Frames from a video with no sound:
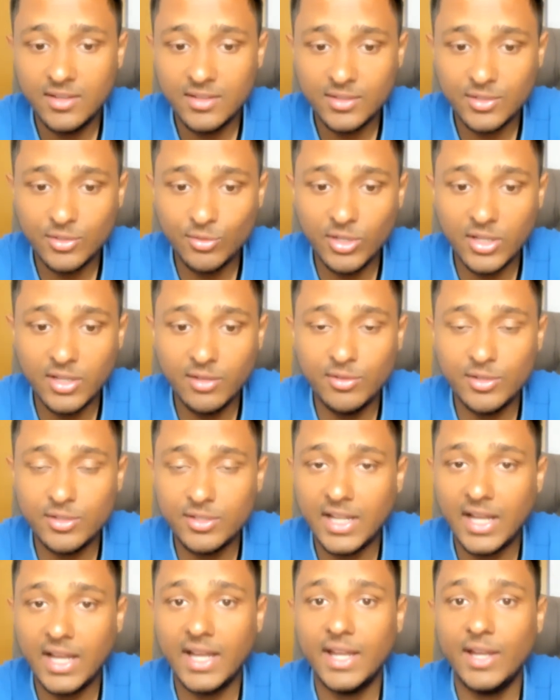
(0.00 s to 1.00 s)
you'll never
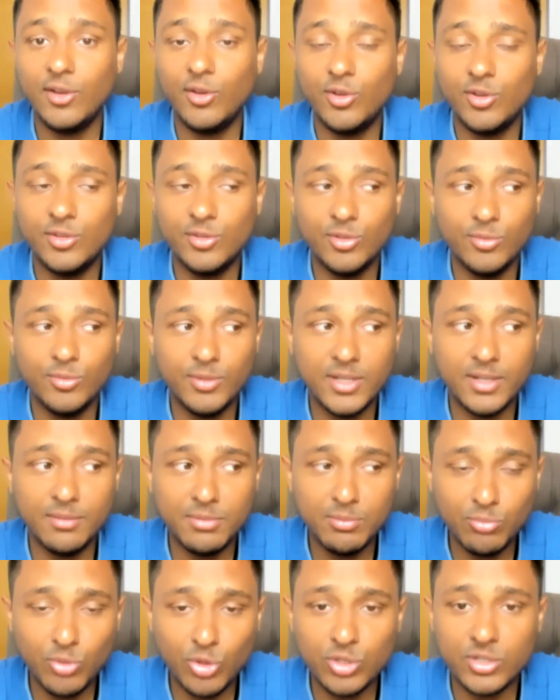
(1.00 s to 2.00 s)
die or you'll become
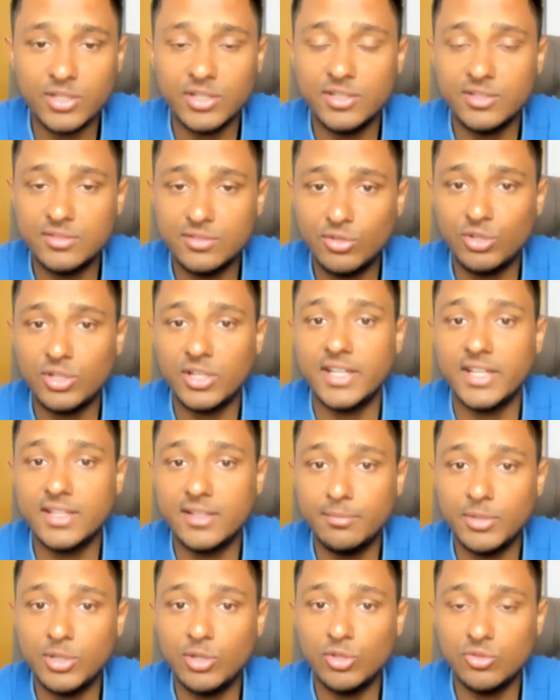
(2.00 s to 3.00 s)
immortal. It's not like
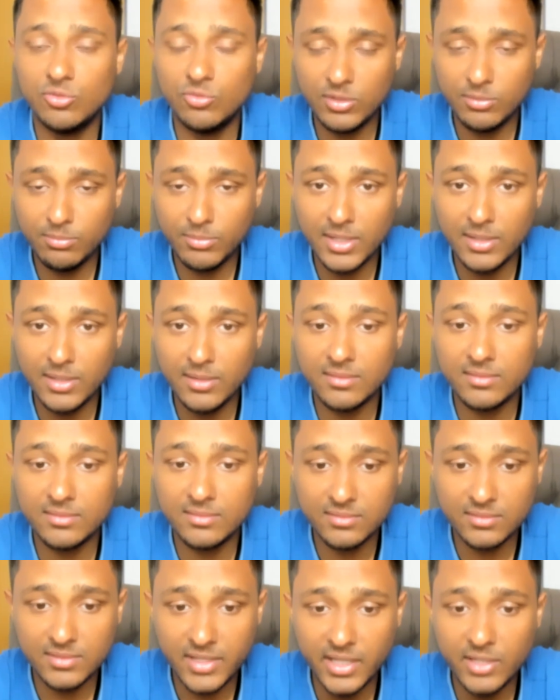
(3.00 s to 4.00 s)
that, because we may
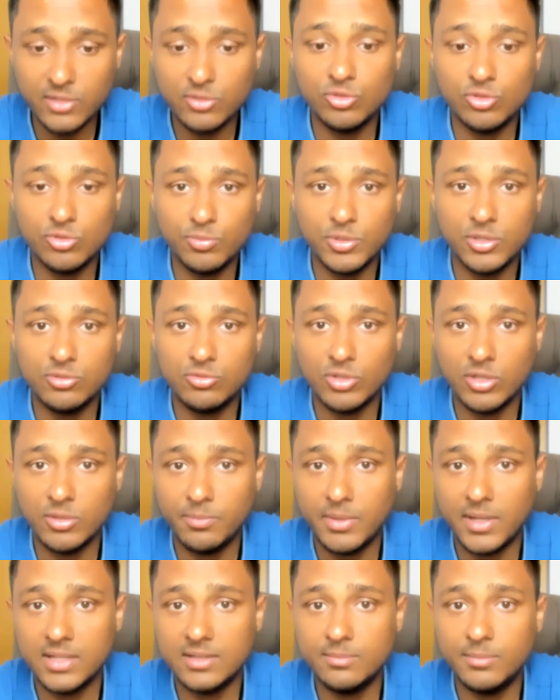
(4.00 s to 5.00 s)
take to spiritual
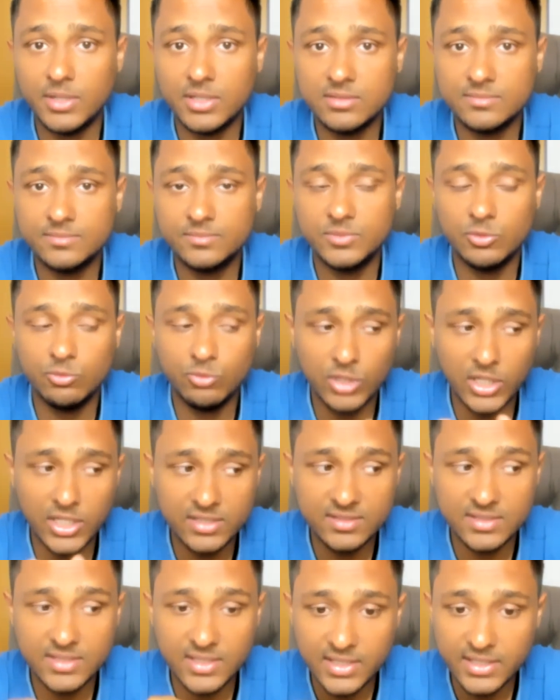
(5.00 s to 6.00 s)
path, but we are
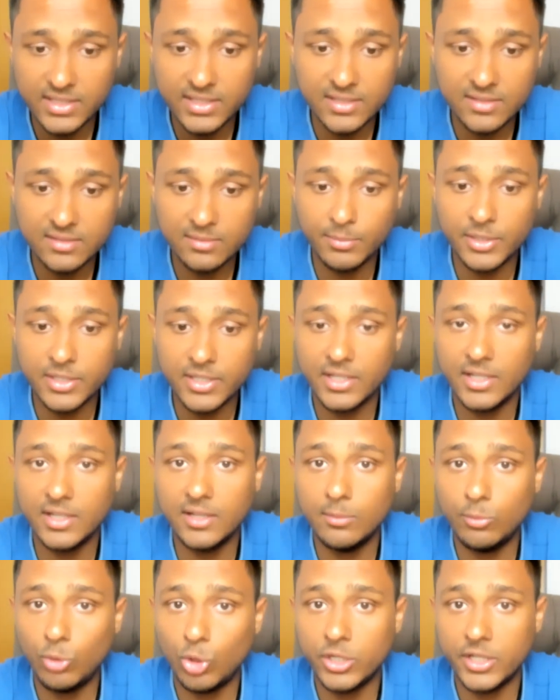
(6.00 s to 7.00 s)
still in this
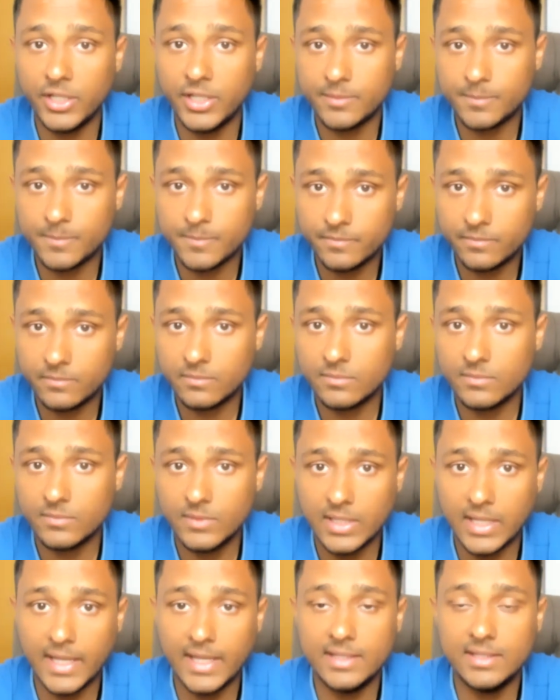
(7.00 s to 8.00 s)
material body.
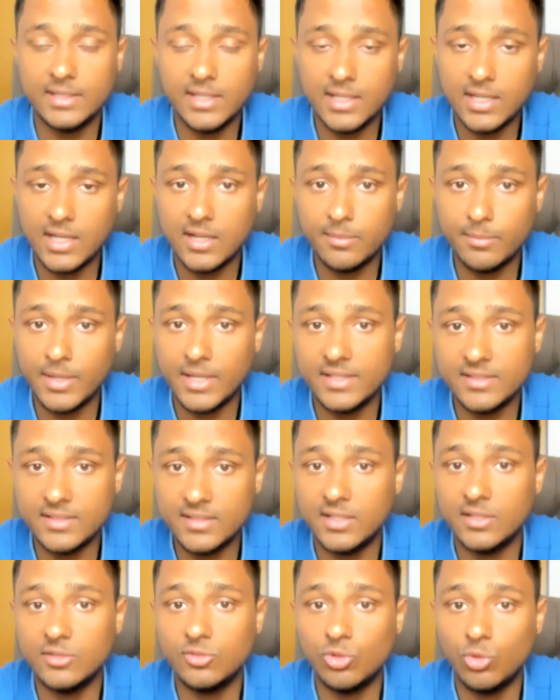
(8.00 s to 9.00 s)
And the karma is
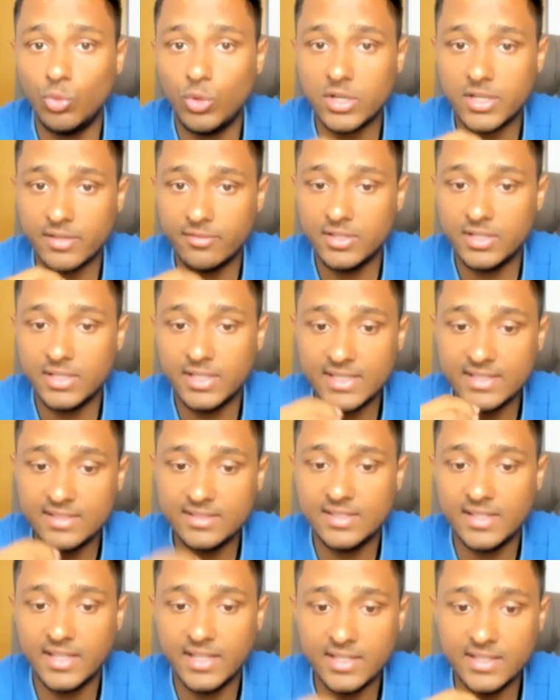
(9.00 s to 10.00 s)
there. So whatever
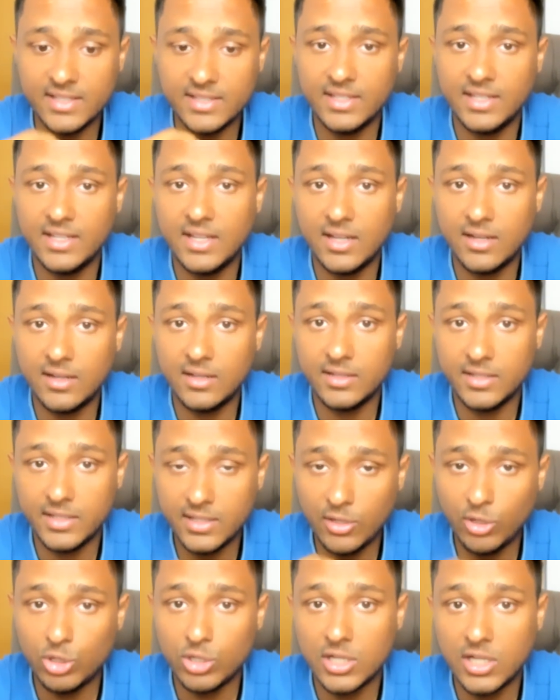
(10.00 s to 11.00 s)
is there in the kar in
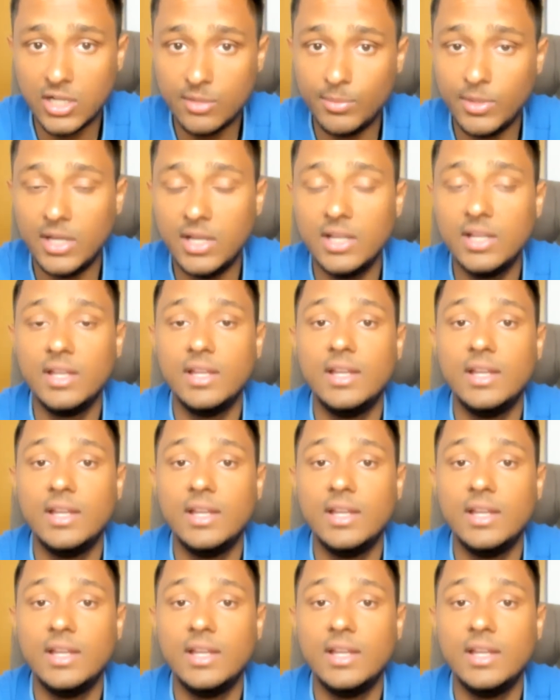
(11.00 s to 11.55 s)
our karma,